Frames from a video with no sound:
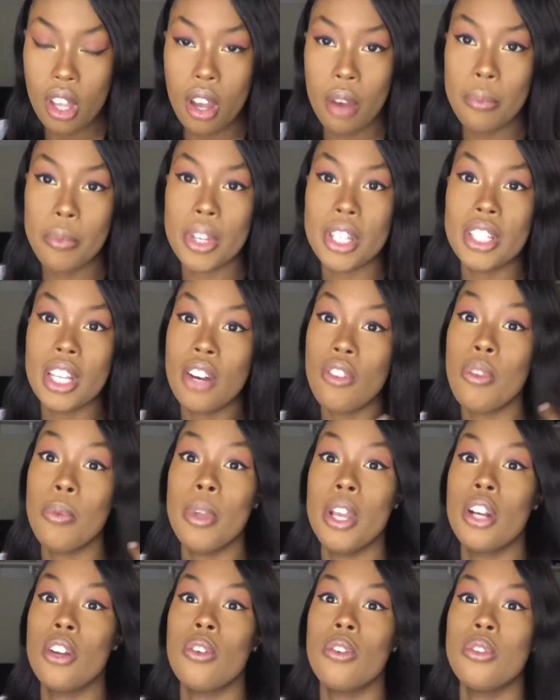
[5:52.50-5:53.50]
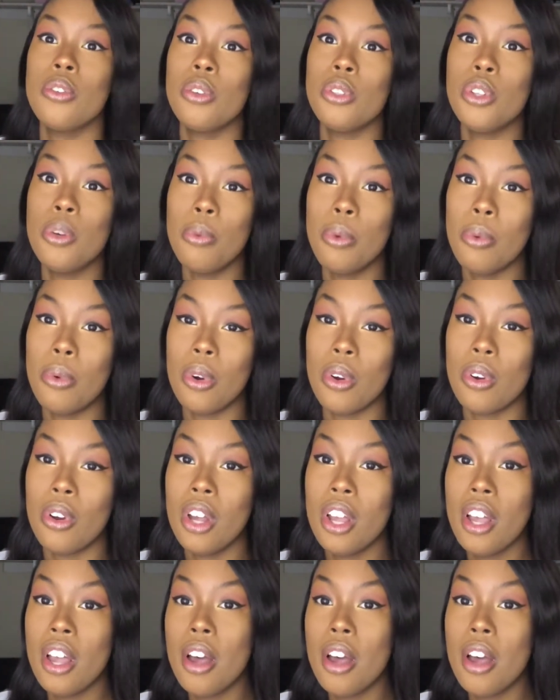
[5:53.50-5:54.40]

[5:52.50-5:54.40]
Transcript: because I never planned to go to a Super Bowl.